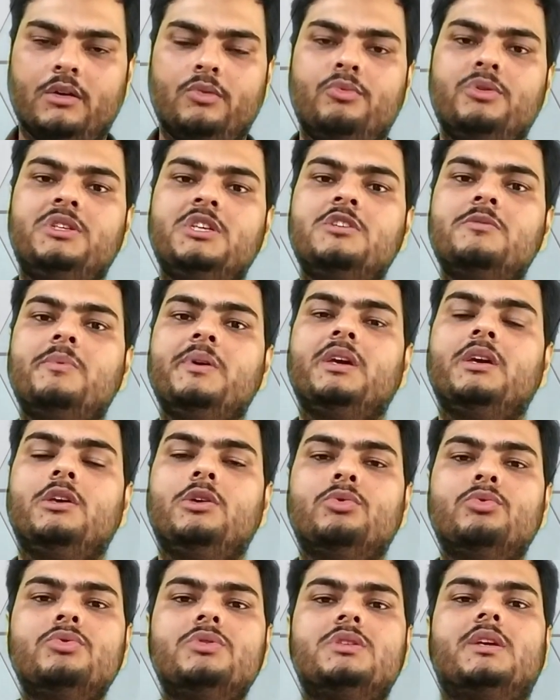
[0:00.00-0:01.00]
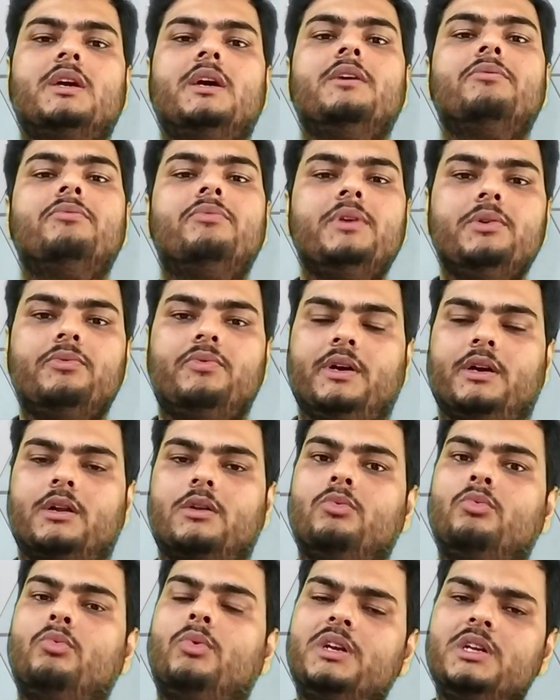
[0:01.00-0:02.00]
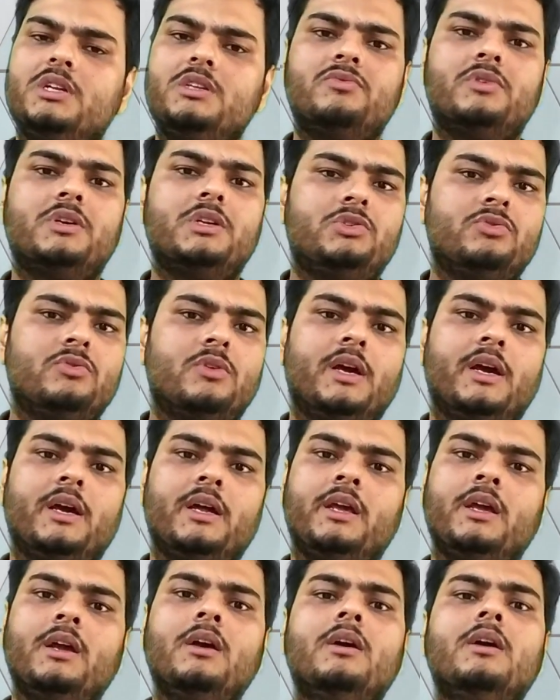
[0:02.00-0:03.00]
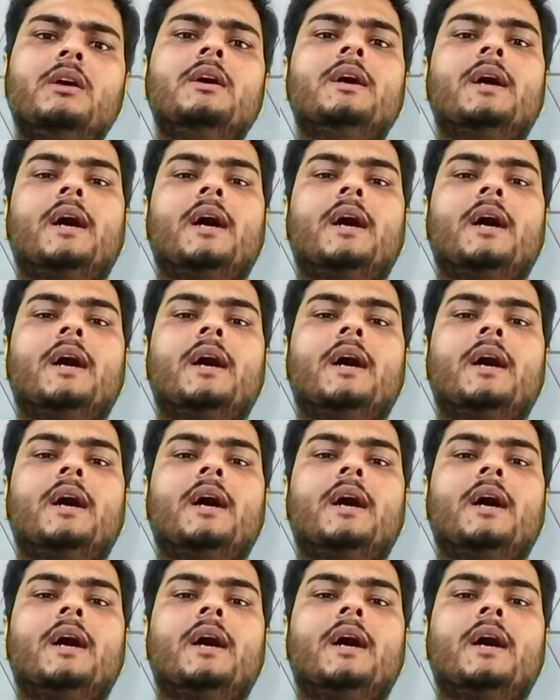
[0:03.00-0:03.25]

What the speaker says: which is being used everywhere. What is virtual hiring?